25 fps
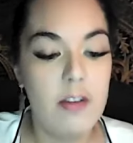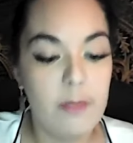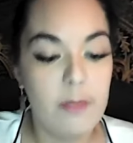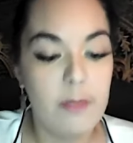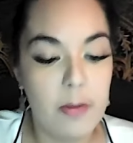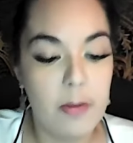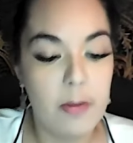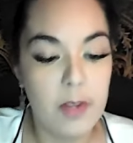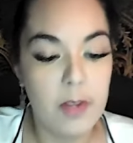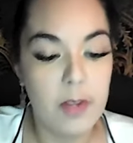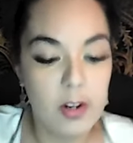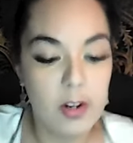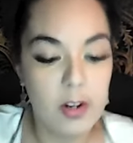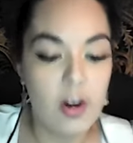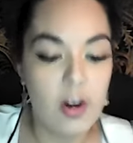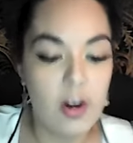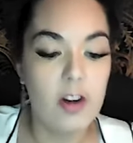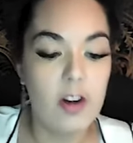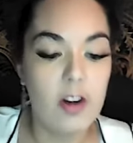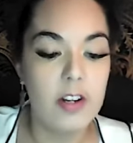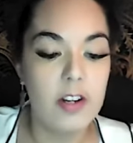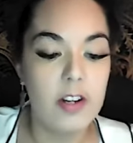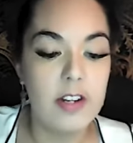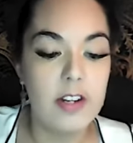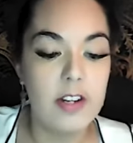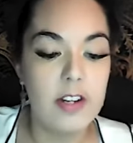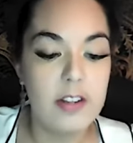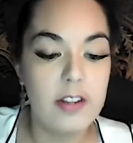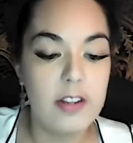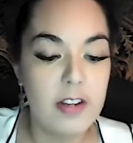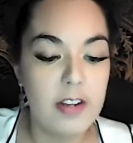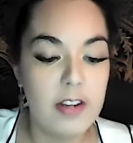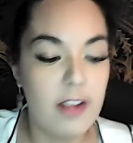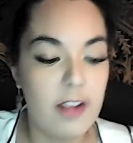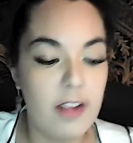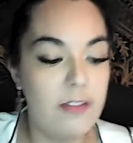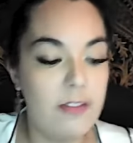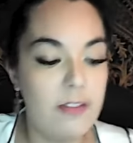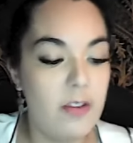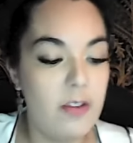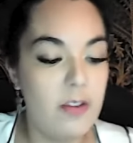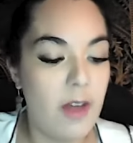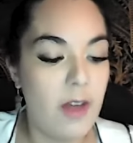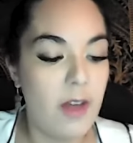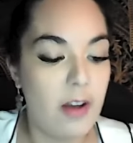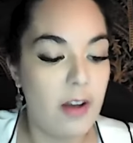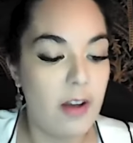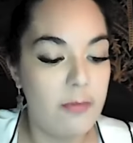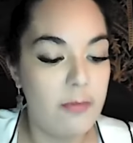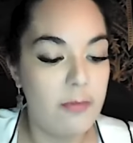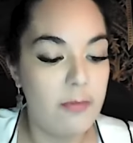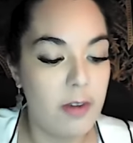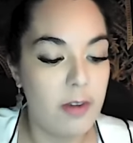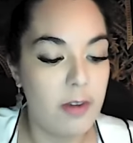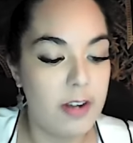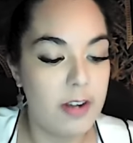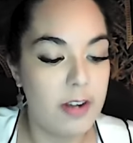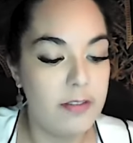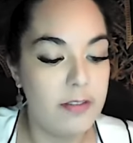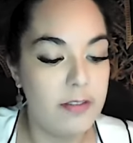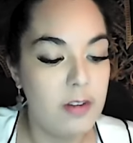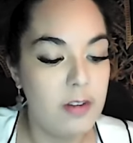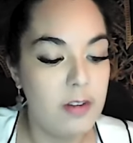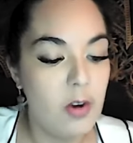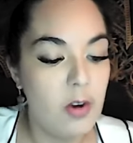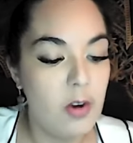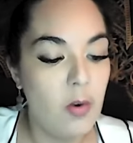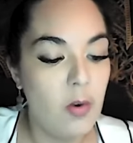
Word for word: from your garden, if you have one,